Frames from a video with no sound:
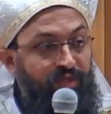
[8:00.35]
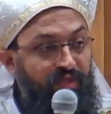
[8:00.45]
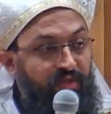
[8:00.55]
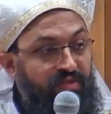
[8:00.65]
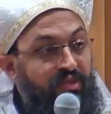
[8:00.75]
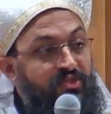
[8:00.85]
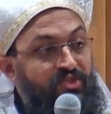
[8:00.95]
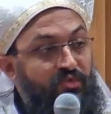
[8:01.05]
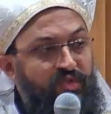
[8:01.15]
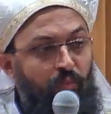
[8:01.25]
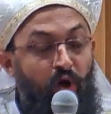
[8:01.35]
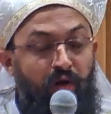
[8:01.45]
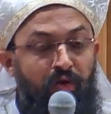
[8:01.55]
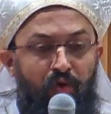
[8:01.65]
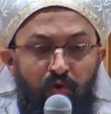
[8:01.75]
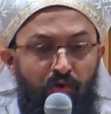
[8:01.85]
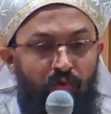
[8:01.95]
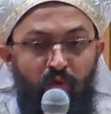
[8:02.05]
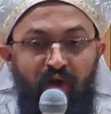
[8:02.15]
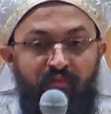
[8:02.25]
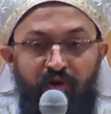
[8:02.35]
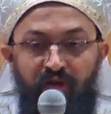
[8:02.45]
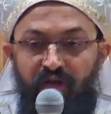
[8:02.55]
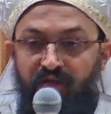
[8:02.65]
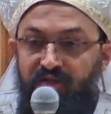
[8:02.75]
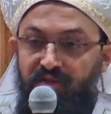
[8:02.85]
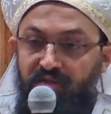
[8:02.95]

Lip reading: their sins to someone, whoever he is,